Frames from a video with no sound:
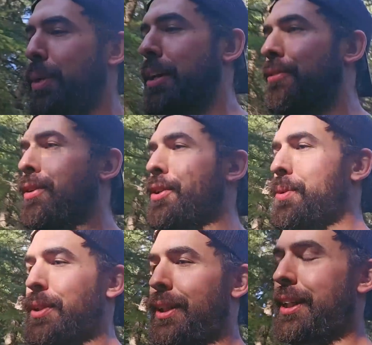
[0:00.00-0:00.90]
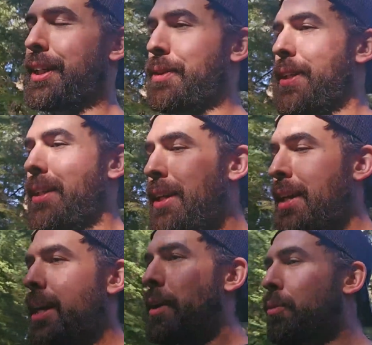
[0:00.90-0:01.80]
I first was looking into it.
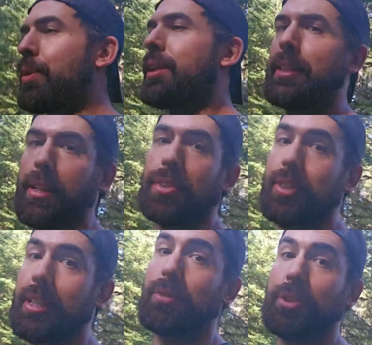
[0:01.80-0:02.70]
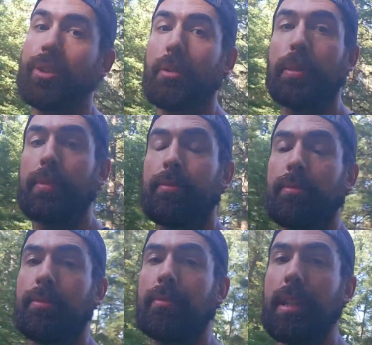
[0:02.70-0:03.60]
It really does sound stupid
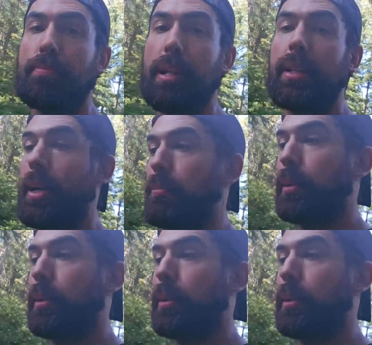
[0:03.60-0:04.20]
and made up,